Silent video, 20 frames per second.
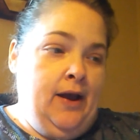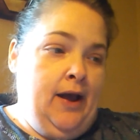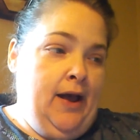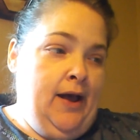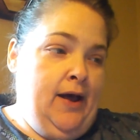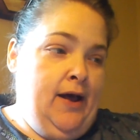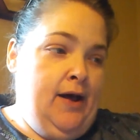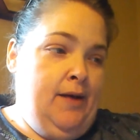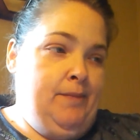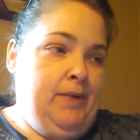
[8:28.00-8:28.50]

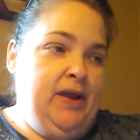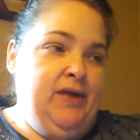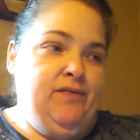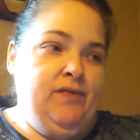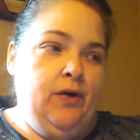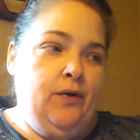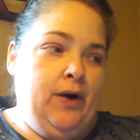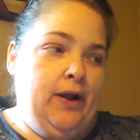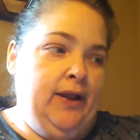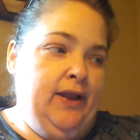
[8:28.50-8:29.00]

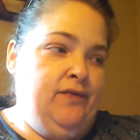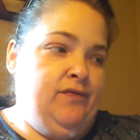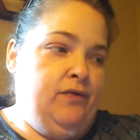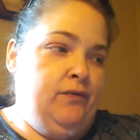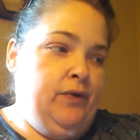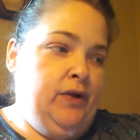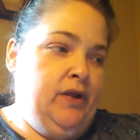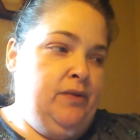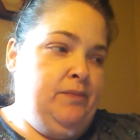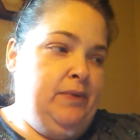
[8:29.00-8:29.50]
Even though I live
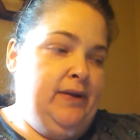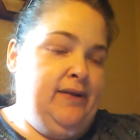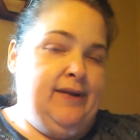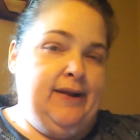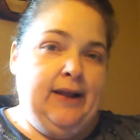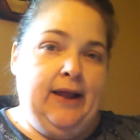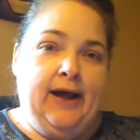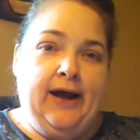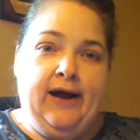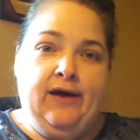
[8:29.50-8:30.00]
a really
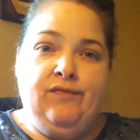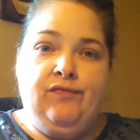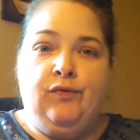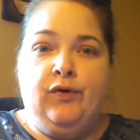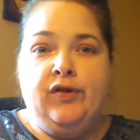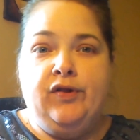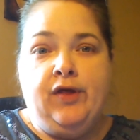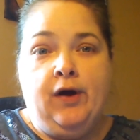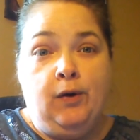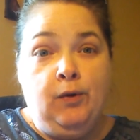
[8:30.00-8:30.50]
busy life
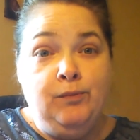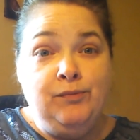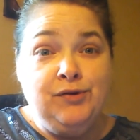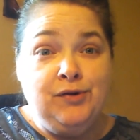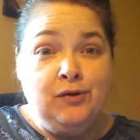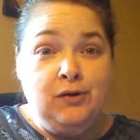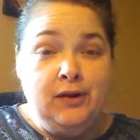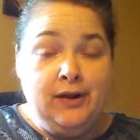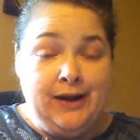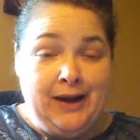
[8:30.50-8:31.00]
with
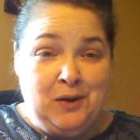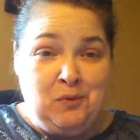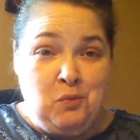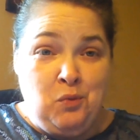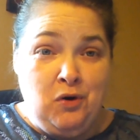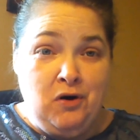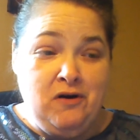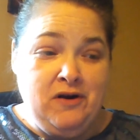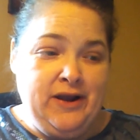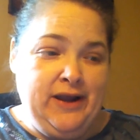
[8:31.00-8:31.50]
homeschooling and
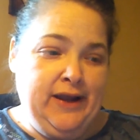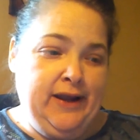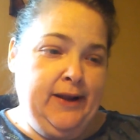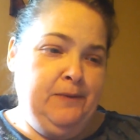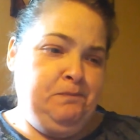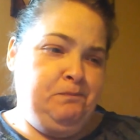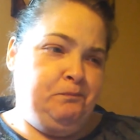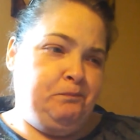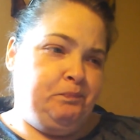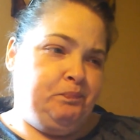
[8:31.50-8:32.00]

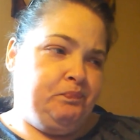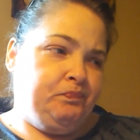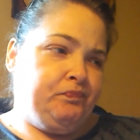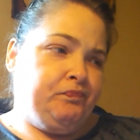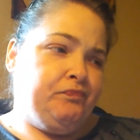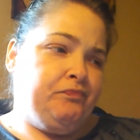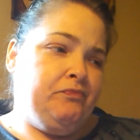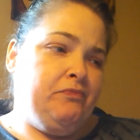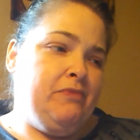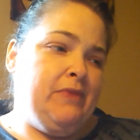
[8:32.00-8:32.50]
working,
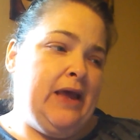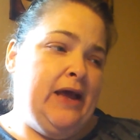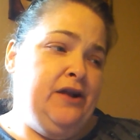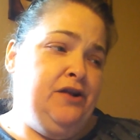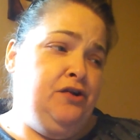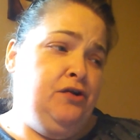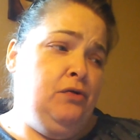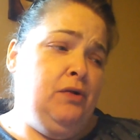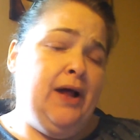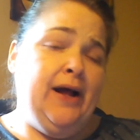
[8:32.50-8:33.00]
I
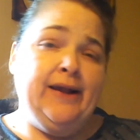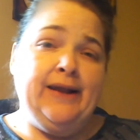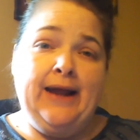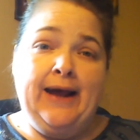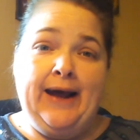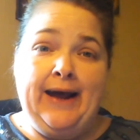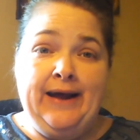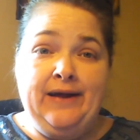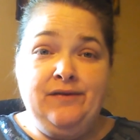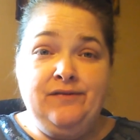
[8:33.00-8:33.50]
do like
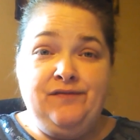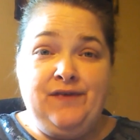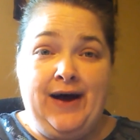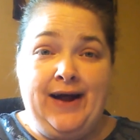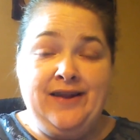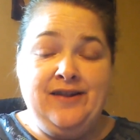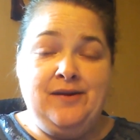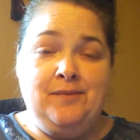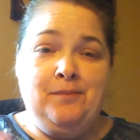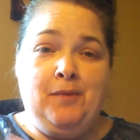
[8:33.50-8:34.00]
to
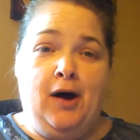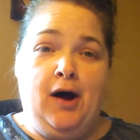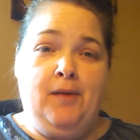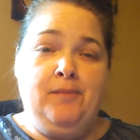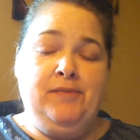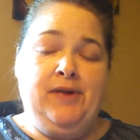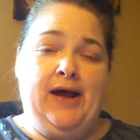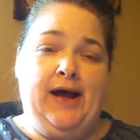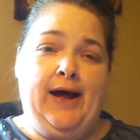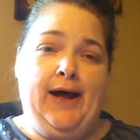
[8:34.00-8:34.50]
find some
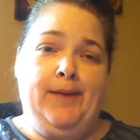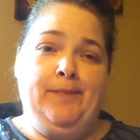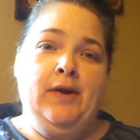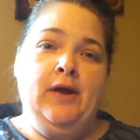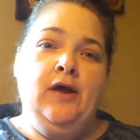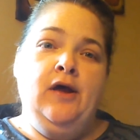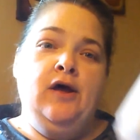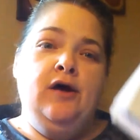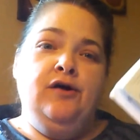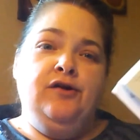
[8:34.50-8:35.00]
mom time
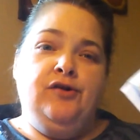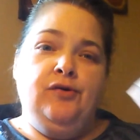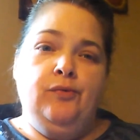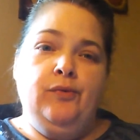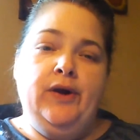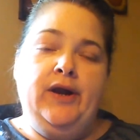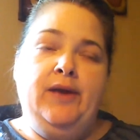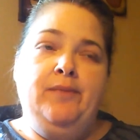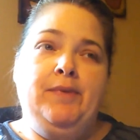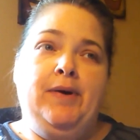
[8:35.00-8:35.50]
to
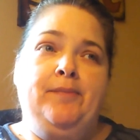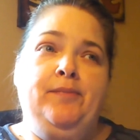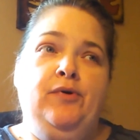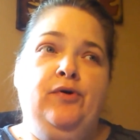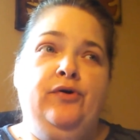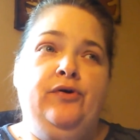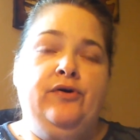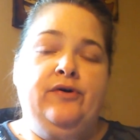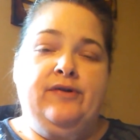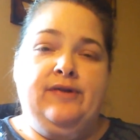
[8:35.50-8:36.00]
read my
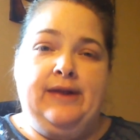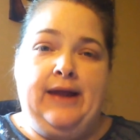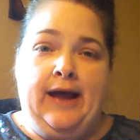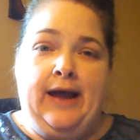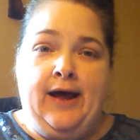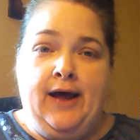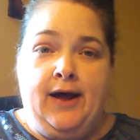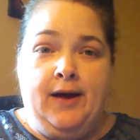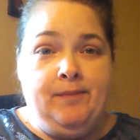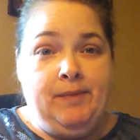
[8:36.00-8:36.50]
books
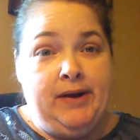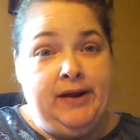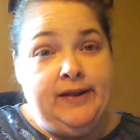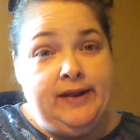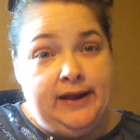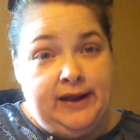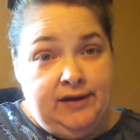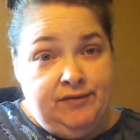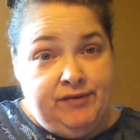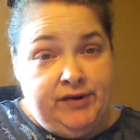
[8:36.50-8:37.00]
in
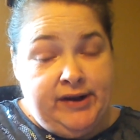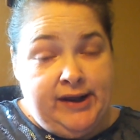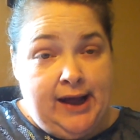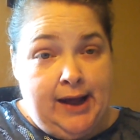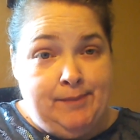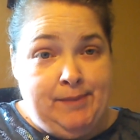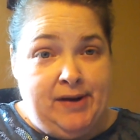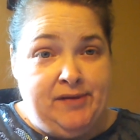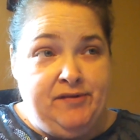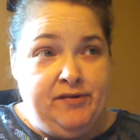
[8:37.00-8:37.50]
the evening
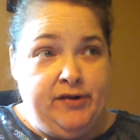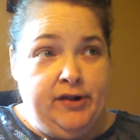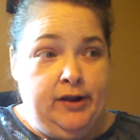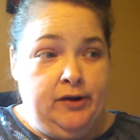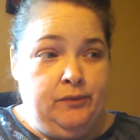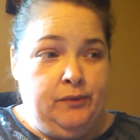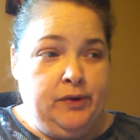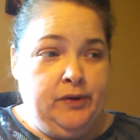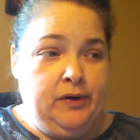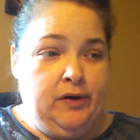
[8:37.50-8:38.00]
time after the
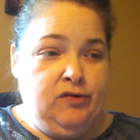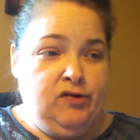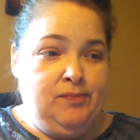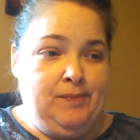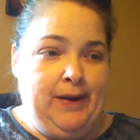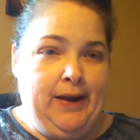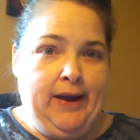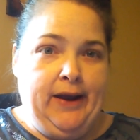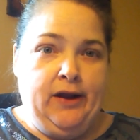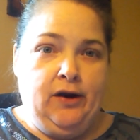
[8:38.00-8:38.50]
little one goes to
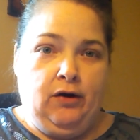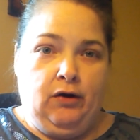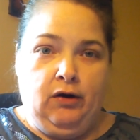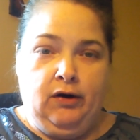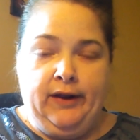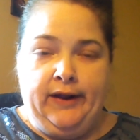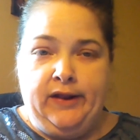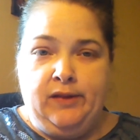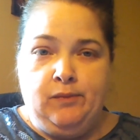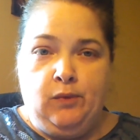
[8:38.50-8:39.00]
bed, or
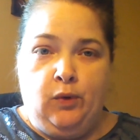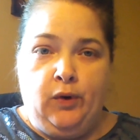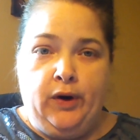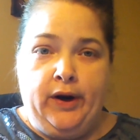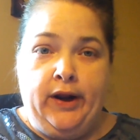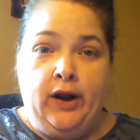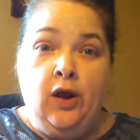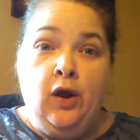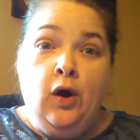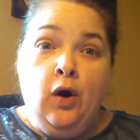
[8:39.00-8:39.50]
early in the
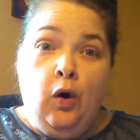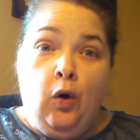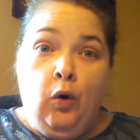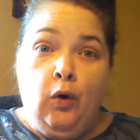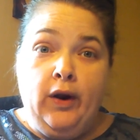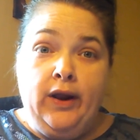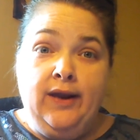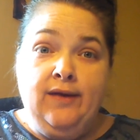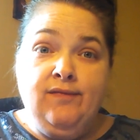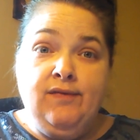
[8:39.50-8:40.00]
morning,
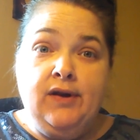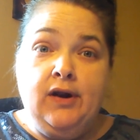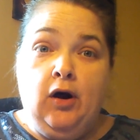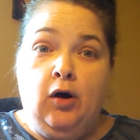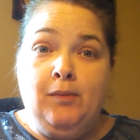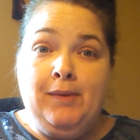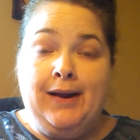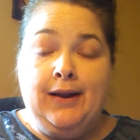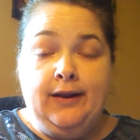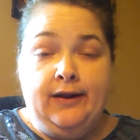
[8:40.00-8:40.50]
or even
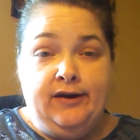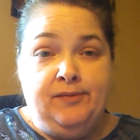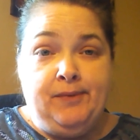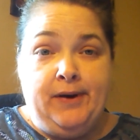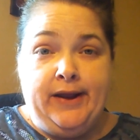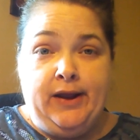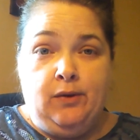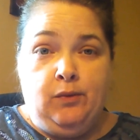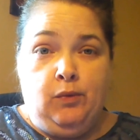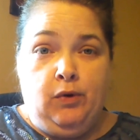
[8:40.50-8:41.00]
on my lunch
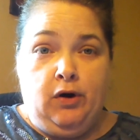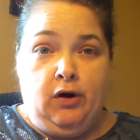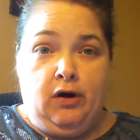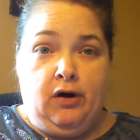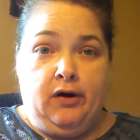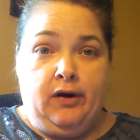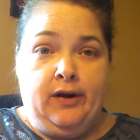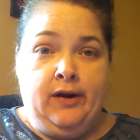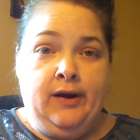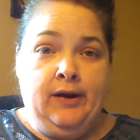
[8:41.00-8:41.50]
break at
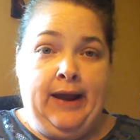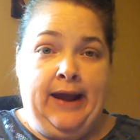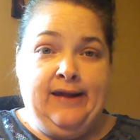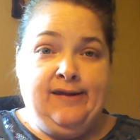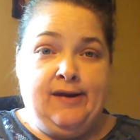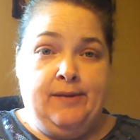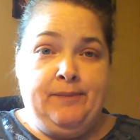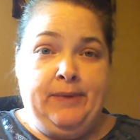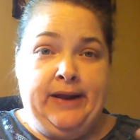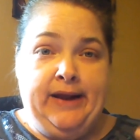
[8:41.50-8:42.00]
work.
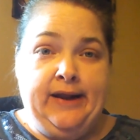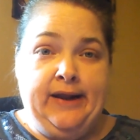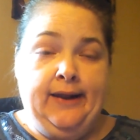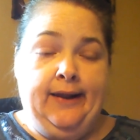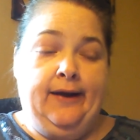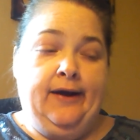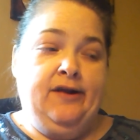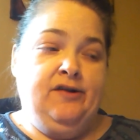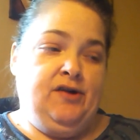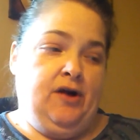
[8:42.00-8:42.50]
As I'm eating
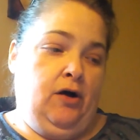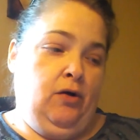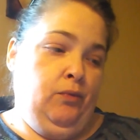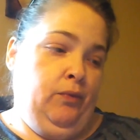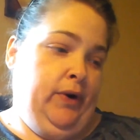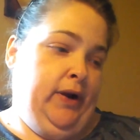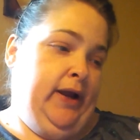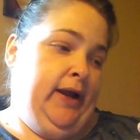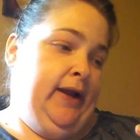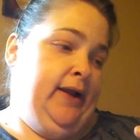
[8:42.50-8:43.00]
lunch, I'll
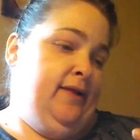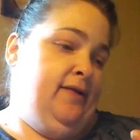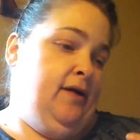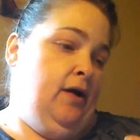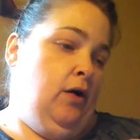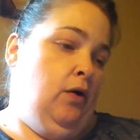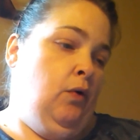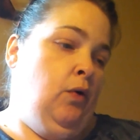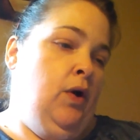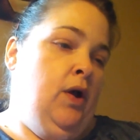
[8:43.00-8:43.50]
read.
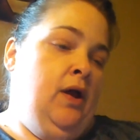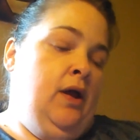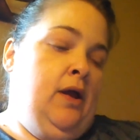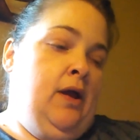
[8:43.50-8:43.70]
So